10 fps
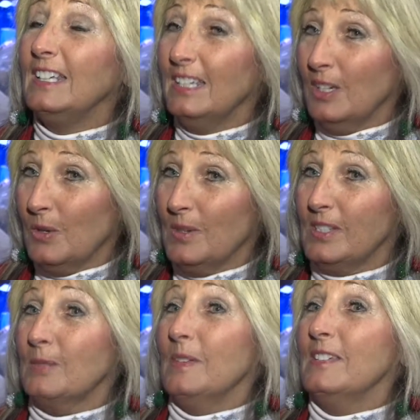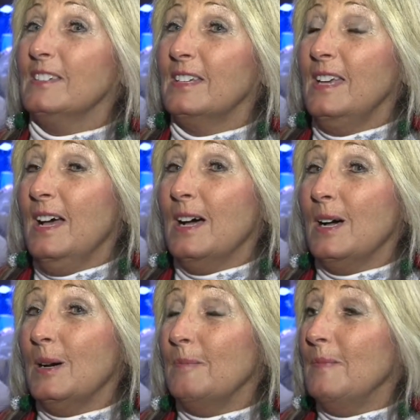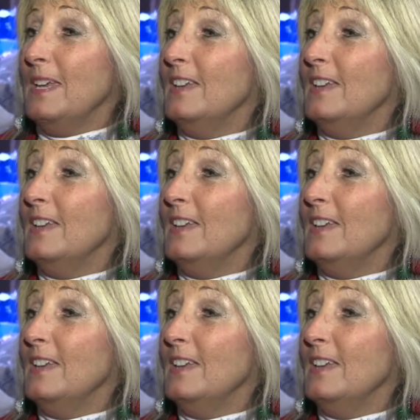get Christmas um,